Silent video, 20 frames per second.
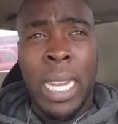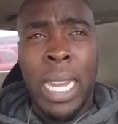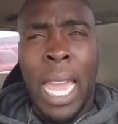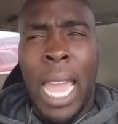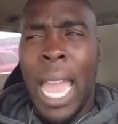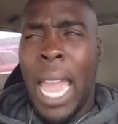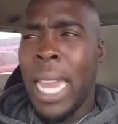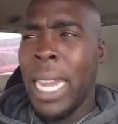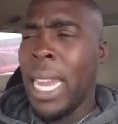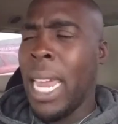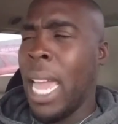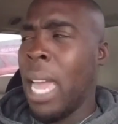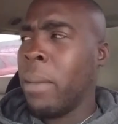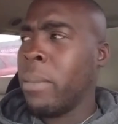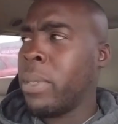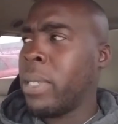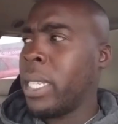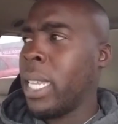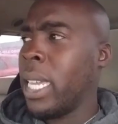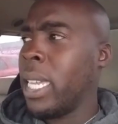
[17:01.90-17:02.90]
And I'm
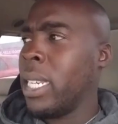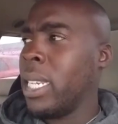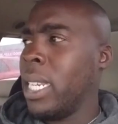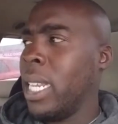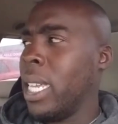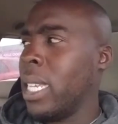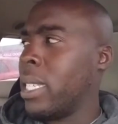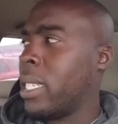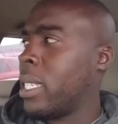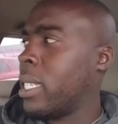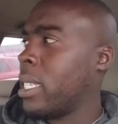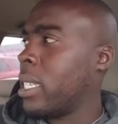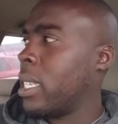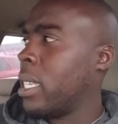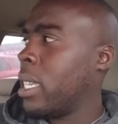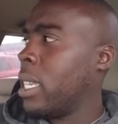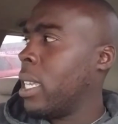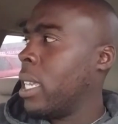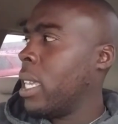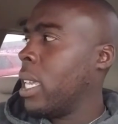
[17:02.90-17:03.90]
saying this,
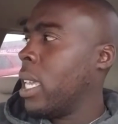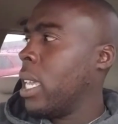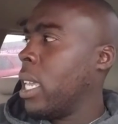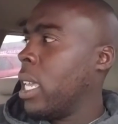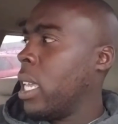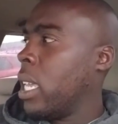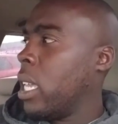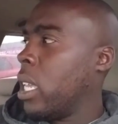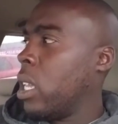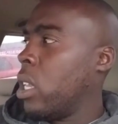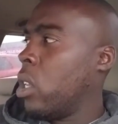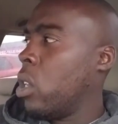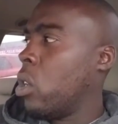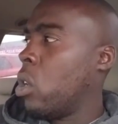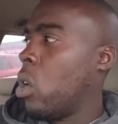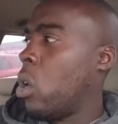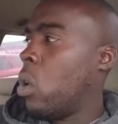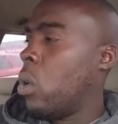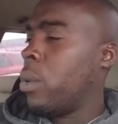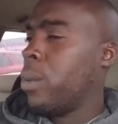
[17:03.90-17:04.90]
you
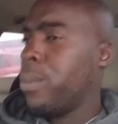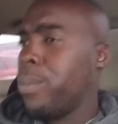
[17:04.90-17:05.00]
know,